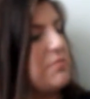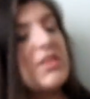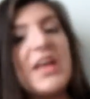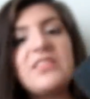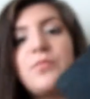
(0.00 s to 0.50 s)

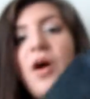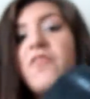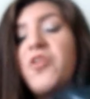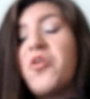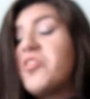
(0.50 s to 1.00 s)
That's of
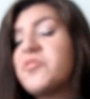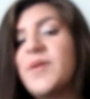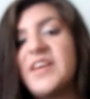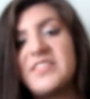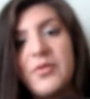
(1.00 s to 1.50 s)
course
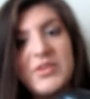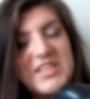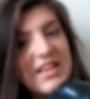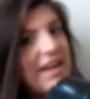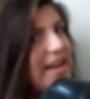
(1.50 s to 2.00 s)
because I went to
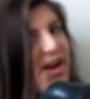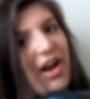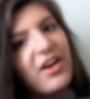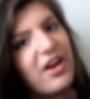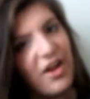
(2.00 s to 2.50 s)
the Lady
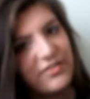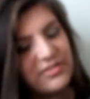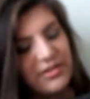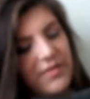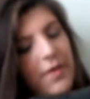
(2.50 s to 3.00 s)
Gaga
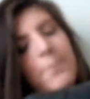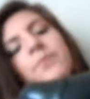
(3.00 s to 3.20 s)
concert in them.